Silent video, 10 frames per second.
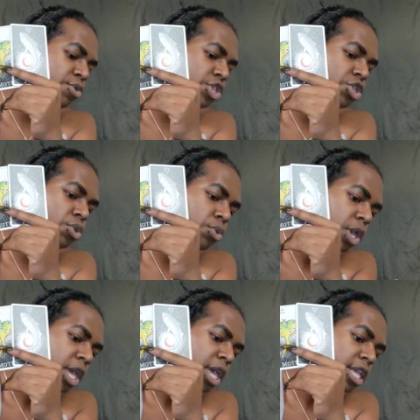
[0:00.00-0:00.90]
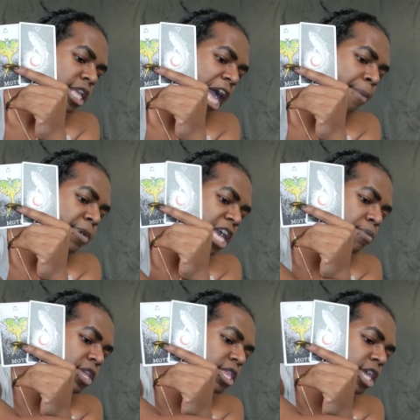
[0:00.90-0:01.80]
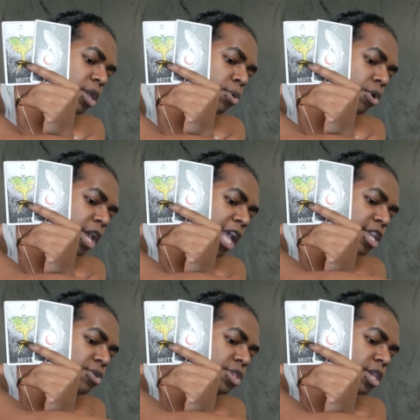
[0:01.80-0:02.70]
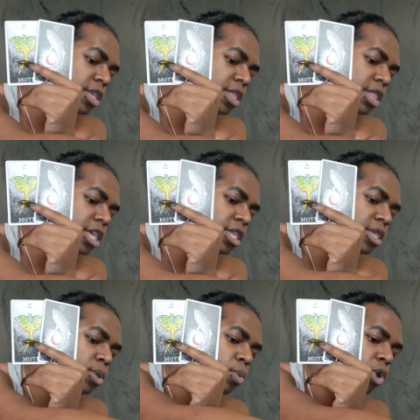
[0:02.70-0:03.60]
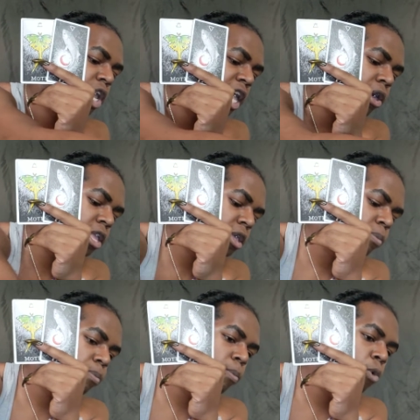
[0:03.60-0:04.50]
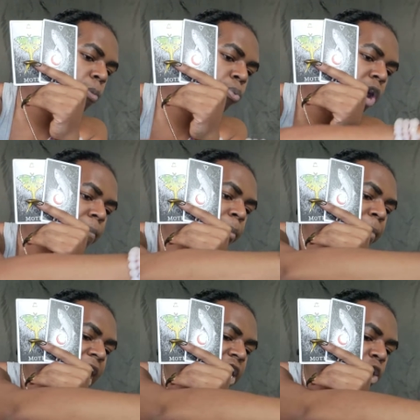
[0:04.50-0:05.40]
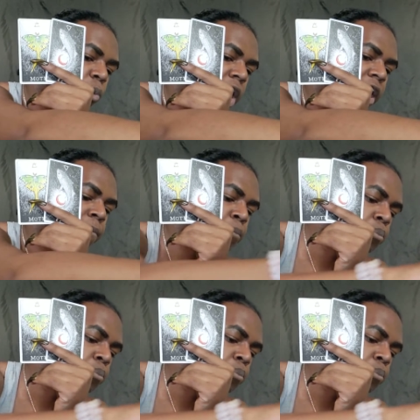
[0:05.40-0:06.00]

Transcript: used to not being able to see or gotten used to this working out in a more problematic way.